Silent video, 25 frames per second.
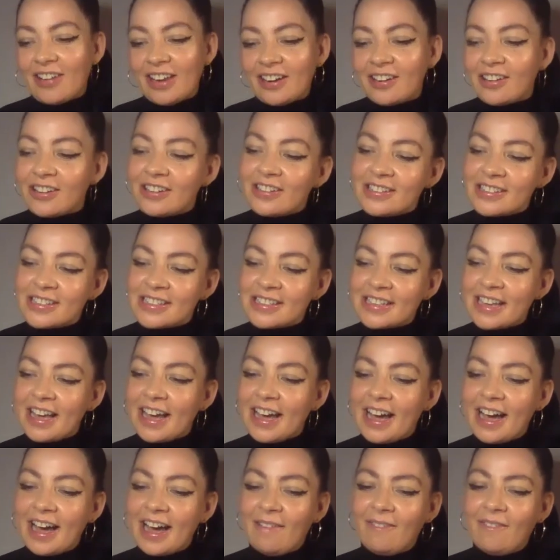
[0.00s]
girls,
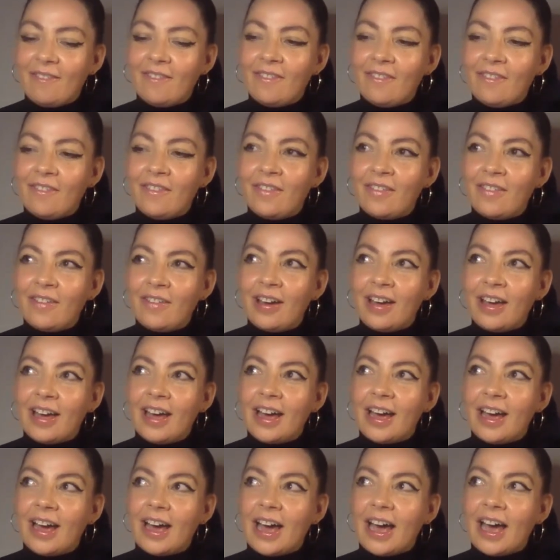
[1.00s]
um,
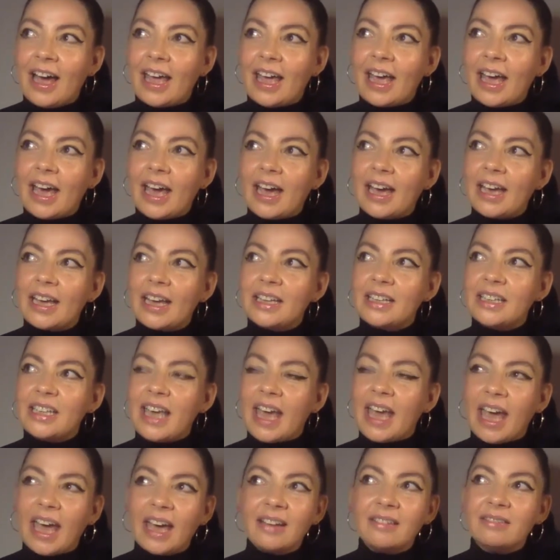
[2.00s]
I, I,
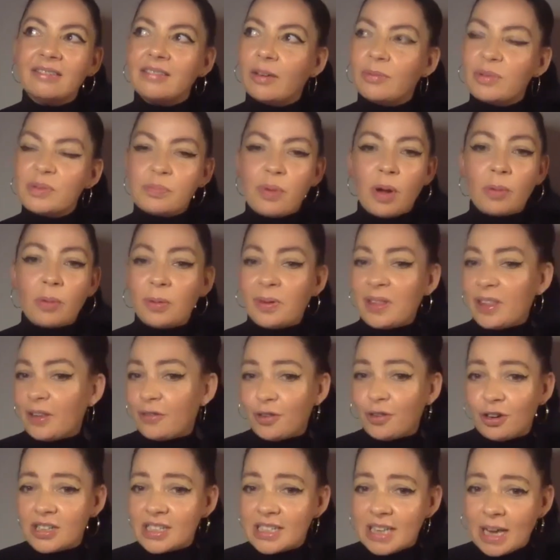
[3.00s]
yeah, it was probably the
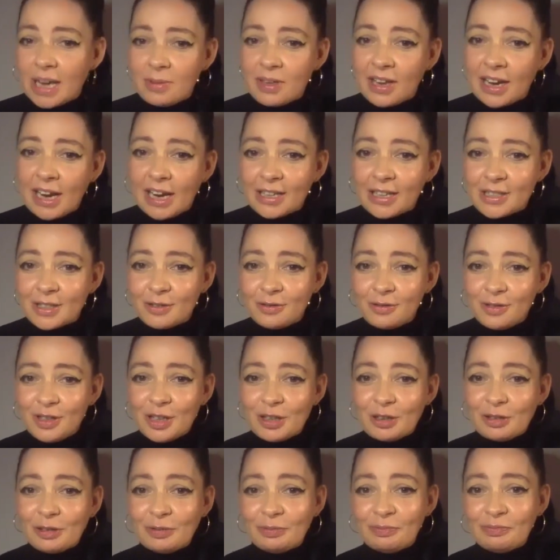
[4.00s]
first time that I'd, you
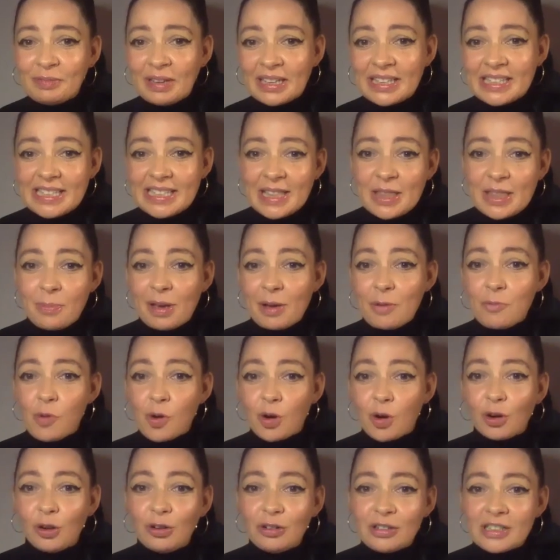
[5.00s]
know, I'd seen the big
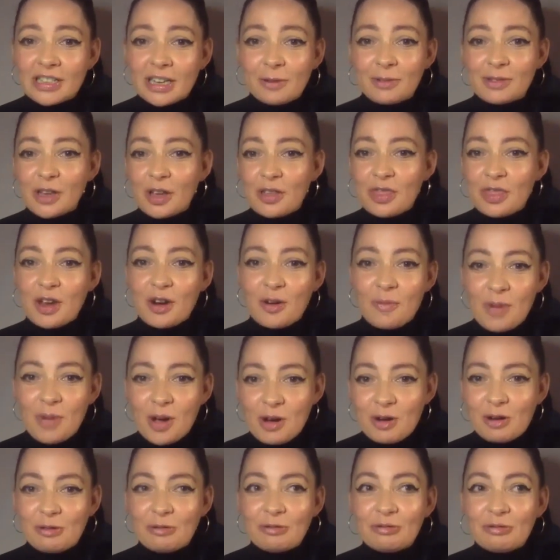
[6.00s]
world and I was out there on my
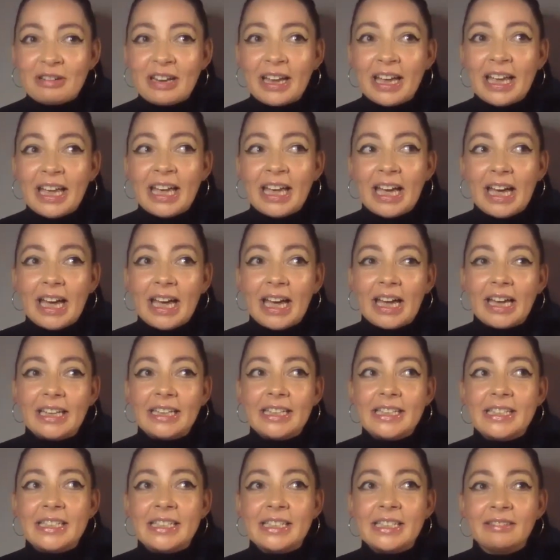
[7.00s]
own.
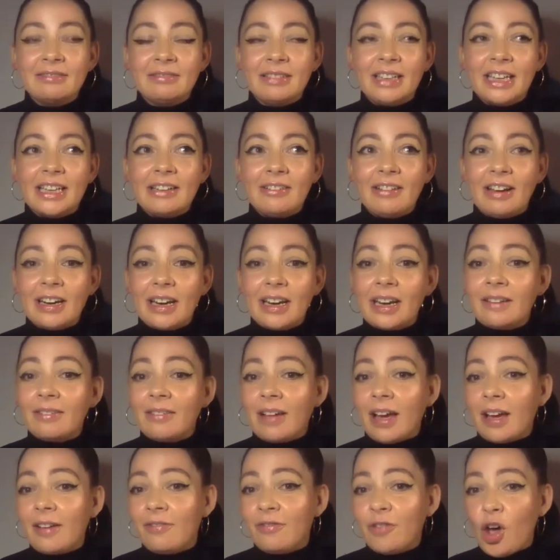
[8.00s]
And, you know, and I,
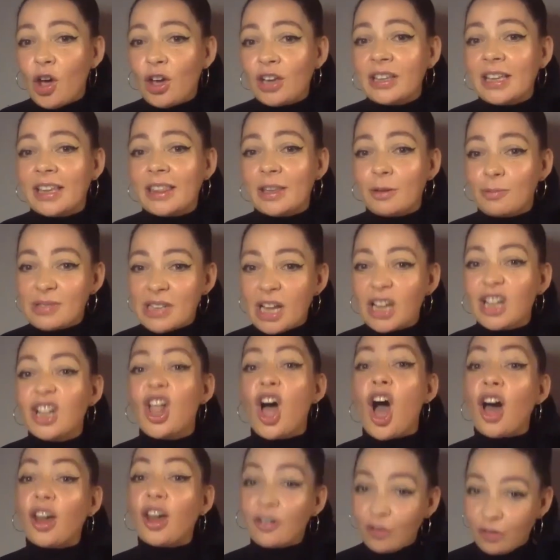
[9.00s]
I found that there was a
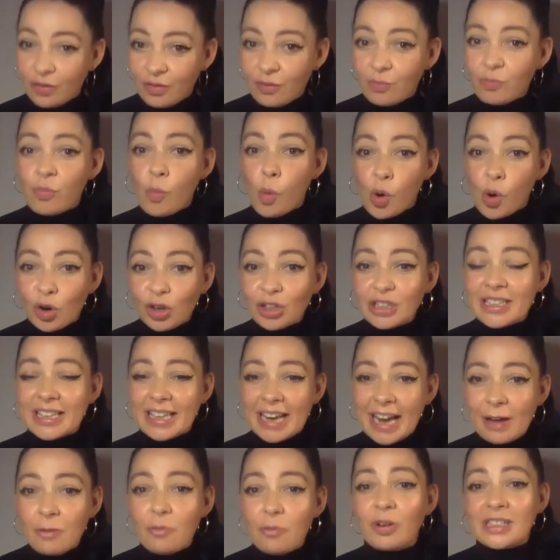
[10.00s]
lot of world that
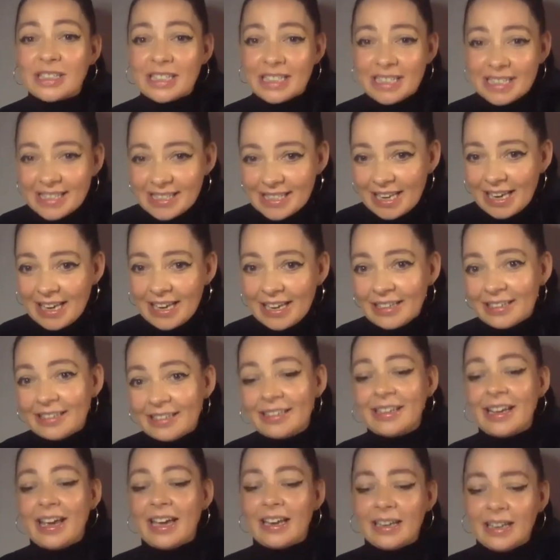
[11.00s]
I wanted to see
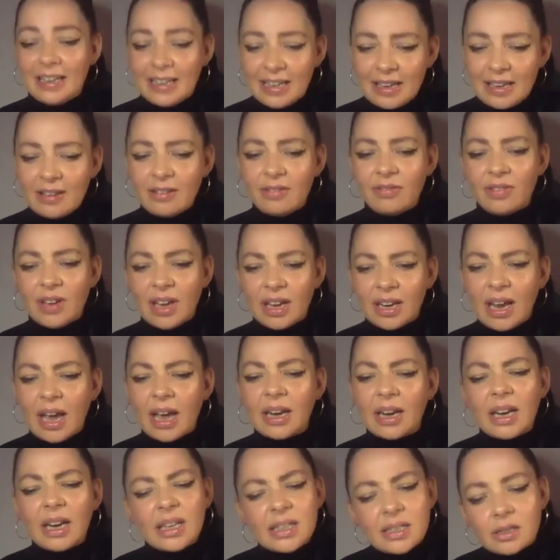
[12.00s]
and live. And
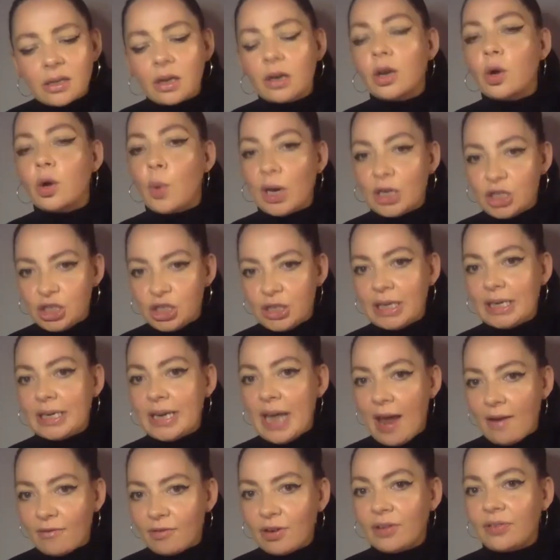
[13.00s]
I started questioning
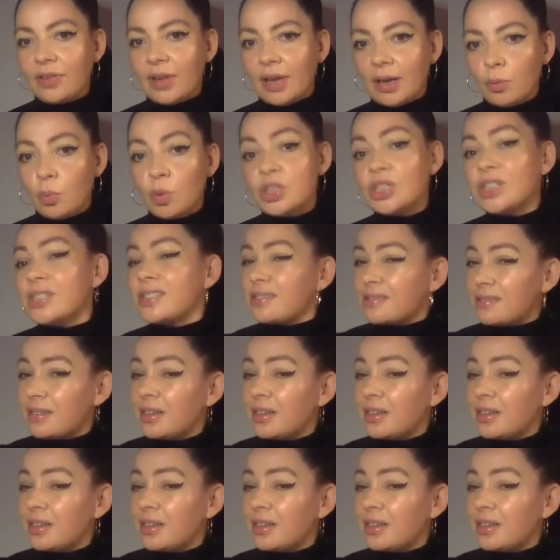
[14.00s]
everything, which is